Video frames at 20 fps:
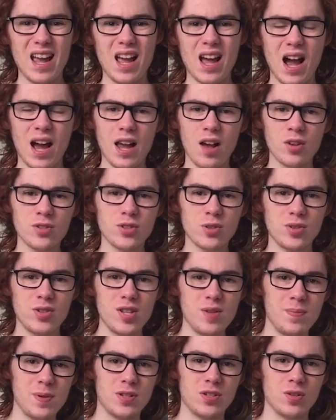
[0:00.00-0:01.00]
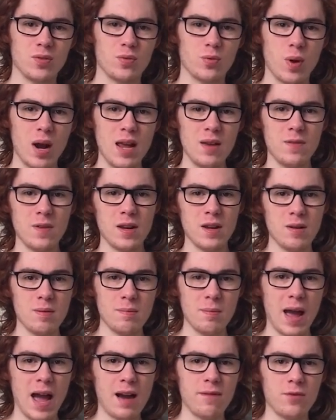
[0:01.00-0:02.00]
I also see bits of
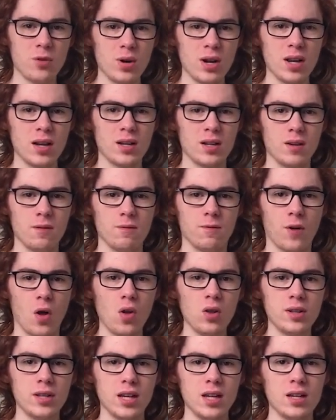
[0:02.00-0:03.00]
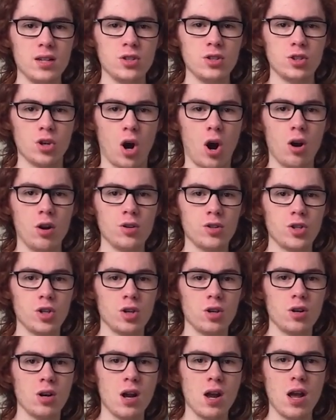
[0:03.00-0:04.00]
Raven, Maverick, Vulcan,
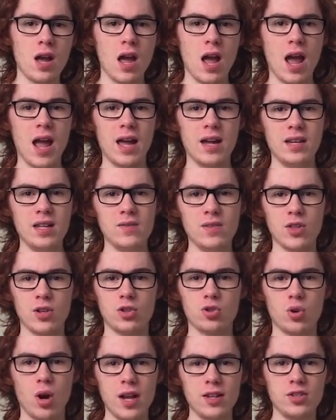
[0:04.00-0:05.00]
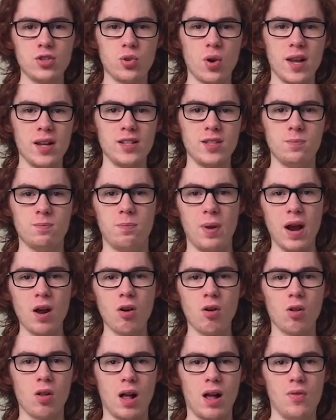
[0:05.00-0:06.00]
Charger, and even the Tri-Strike's
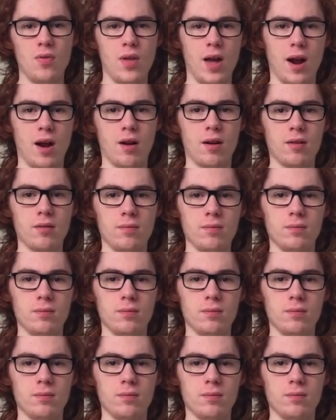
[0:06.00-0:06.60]
barrel on there.